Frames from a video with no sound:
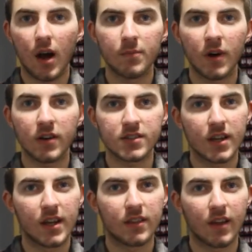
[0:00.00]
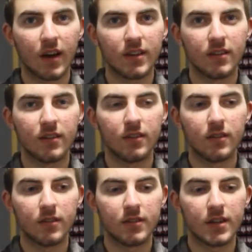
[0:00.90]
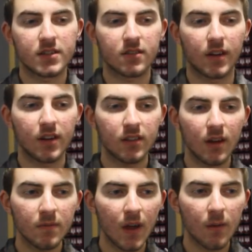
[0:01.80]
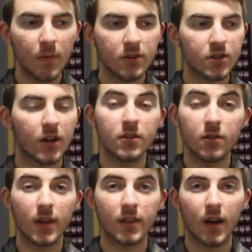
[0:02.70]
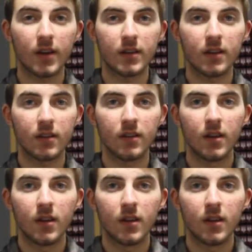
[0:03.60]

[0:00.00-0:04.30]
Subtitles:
I'm not saying that I dislike them that much. I do like the idea.